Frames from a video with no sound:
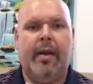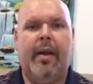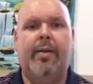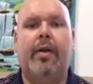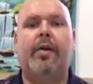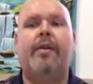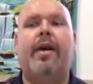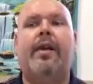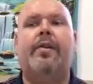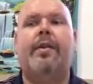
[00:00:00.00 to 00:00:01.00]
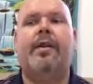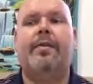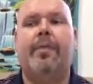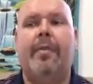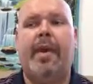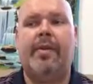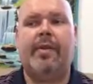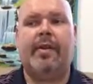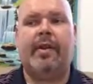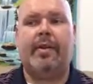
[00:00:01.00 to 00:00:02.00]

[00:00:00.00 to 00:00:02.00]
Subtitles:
And that transformation